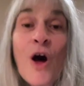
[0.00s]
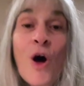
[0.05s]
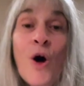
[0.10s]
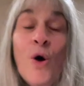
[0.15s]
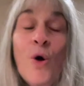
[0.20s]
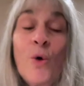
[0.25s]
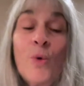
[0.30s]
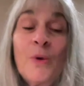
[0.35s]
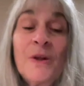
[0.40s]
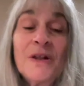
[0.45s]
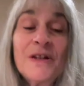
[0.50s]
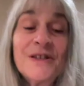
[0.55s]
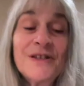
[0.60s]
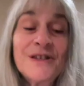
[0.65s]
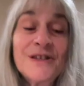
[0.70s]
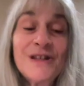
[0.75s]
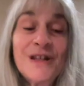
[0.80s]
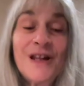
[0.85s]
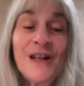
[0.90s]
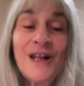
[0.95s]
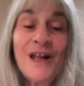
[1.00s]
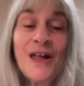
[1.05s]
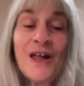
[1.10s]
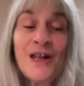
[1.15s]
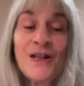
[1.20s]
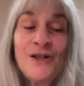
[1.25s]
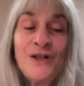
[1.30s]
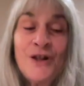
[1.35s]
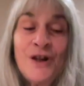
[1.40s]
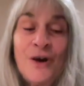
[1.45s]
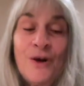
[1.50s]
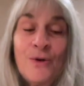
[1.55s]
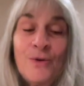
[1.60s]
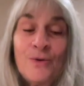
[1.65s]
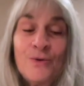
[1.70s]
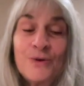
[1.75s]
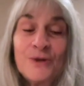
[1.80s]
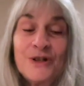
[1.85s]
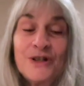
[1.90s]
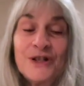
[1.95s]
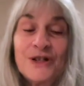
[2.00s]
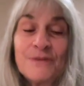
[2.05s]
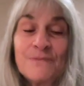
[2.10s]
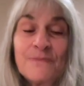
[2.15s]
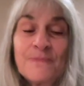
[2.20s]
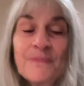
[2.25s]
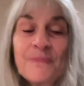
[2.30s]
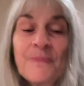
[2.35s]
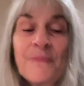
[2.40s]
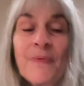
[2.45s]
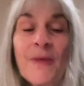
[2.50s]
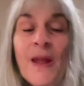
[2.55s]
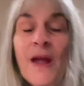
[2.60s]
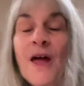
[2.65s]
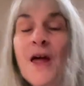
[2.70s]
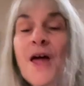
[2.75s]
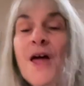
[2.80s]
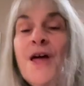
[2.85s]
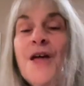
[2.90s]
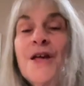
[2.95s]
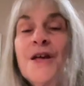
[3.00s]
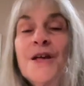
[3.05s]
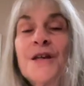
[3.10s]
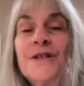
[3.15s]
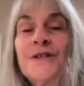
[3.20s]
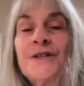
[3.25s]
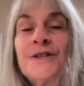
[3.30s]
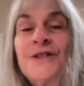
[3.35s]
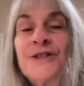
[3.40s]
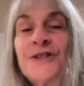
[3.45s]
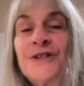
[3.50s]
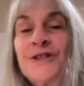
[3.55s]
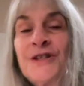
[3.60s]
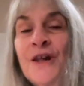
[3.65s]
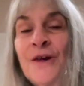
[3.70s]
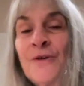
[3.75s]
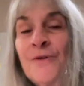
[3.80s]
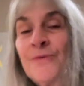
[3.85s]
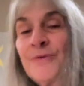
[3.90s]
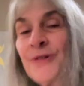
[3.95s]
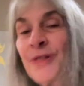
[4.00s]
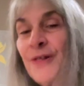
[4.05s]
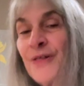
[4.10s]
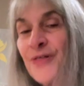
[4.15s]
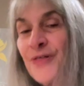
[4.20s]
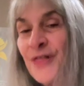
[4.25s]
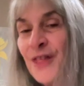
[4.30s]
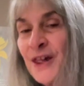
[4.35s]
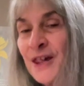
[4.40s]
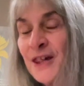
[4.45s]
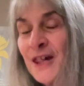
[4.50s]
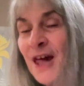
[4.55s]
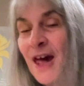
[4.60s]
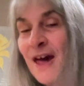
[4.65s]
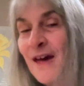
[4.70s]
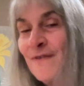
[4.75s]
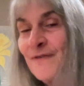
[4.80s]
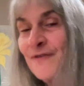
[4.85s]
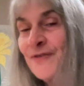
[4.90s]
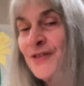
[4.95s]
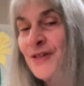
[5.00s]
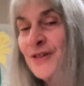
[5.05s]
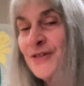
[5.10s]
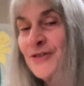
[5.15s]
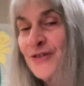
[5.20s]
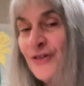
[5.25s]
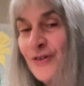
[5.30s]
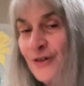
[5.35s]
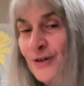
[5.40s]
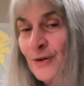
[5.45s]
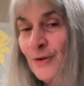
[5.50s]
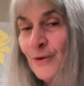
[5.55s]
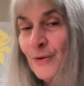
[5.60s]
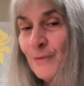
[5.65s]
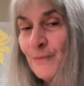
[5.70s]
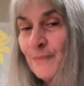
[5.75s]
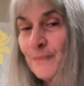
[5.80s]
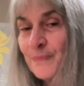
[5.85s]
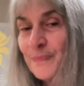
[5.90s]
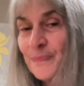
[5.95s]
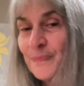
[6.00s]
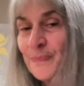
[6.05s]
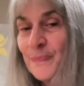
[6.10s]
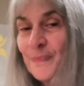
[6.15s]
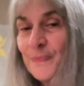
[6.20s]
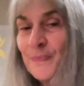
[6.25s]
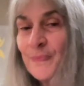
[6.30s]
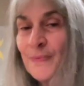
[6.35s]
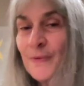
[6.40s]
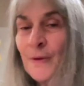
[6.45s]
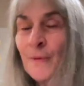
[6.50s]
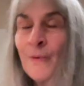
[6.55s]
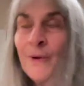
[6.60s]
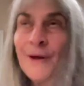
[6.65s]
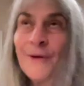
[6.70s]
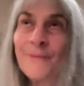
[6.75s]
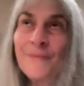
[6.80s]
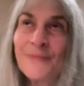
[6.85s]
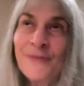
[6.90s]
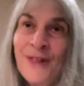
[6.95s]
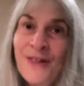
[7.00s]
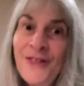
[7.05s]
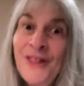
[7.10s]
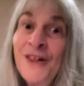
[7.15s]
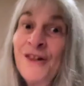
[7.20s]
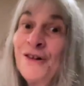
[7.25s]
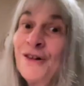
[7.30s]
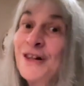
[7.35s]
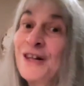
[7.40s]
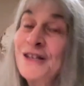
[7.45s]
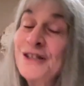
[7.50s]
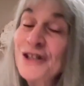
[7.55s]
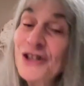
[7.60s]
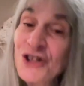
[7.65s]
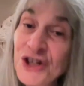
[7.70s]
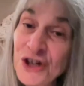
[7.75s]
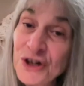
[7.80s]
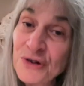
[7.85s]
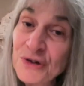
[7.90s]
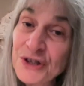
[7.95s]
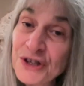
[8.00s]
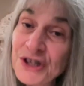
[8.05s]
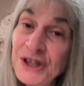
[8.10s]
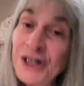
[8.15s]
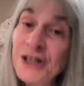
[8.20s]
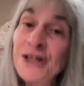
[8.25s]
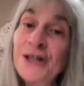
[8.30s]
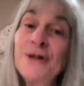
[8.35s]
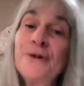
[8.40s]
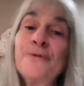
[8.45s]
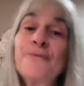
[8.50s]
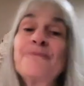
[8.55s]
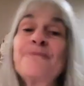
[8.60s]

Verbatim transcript: always knows. So the thing you have to do, well, the thing you can choose to do,